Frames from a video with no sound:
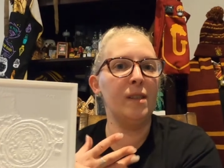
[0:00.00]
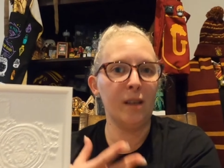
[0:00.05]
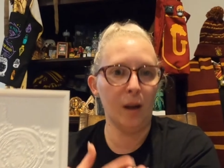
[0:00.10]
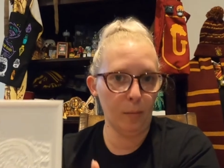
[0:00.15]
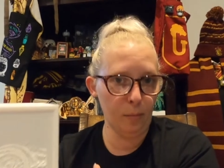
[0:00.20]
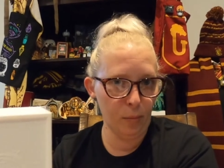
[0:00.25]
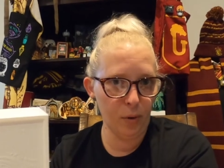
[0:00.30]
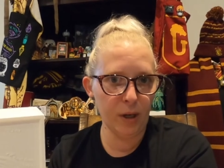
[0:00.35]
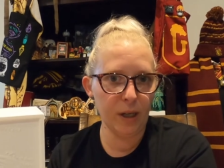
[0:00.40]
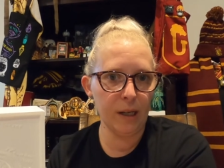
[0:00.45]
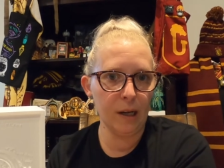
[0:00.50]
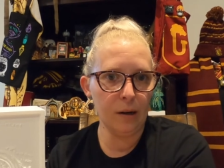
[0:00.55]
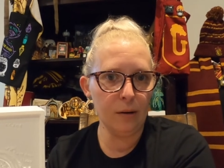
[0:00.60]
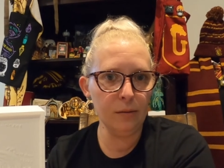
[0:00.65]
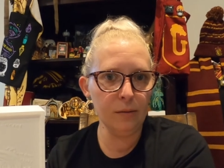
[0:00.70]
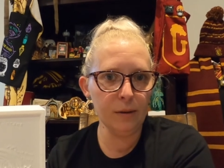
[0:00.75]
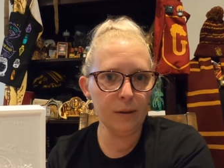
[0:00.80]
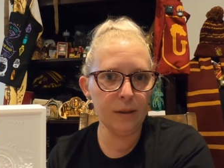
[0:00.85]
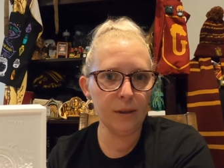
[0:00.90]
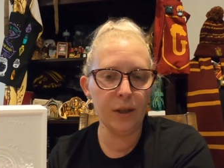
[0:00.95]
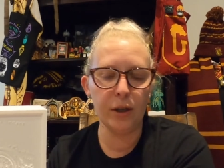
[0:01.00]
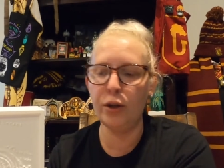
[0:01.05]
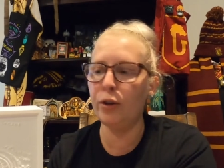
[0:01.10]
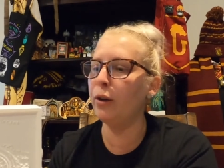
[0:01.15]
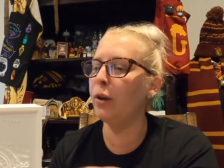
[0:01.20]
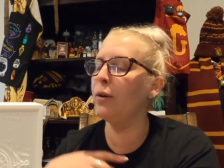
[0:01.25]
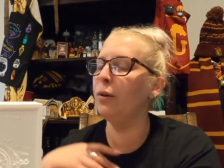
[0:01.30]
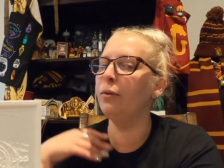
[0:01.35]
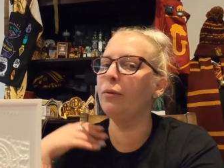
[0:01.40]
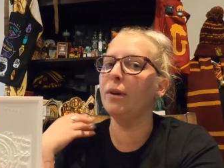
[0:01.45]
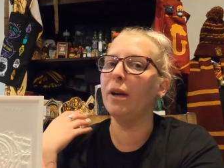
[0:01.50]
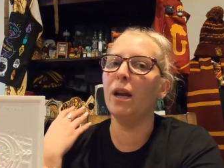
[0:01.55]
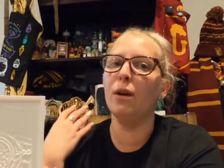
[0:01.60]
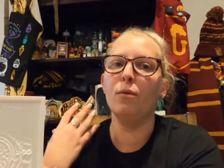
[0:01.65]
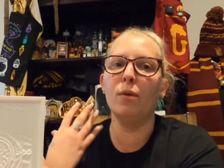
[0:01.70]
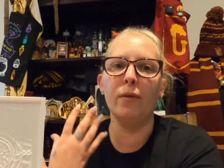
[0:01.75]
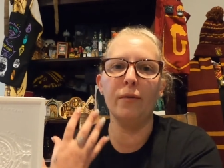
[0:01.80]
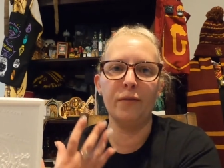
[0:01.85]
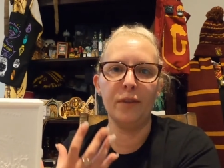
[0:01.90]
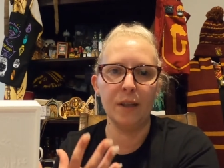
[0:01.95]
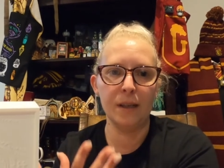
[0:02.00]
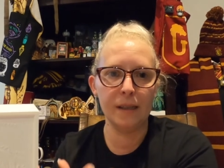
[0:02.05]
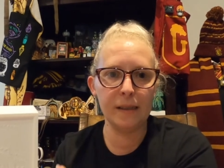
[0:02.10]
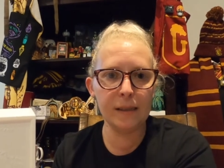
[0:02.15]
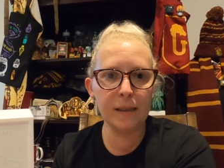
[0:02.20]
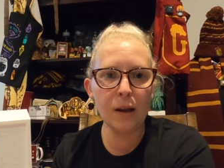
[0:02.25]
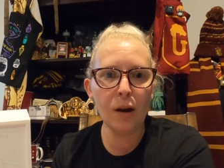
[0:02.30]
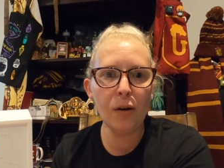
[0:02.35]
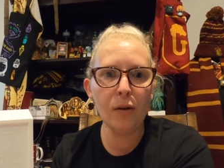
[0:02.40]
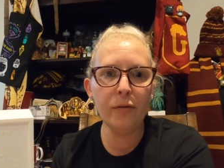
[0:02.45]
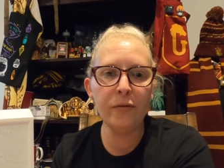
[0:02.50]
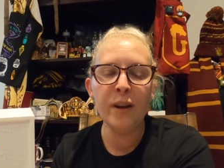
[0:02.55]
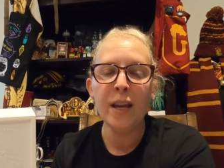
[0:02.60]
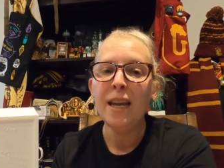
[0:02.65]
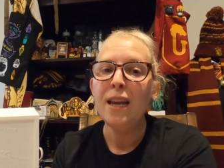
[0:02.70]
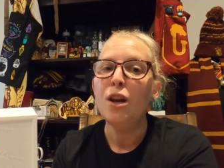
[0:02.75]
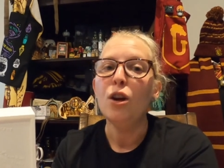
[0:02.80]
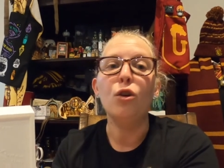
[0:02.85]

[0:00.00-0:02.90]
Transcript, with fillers: for somebody else you can create one for yourself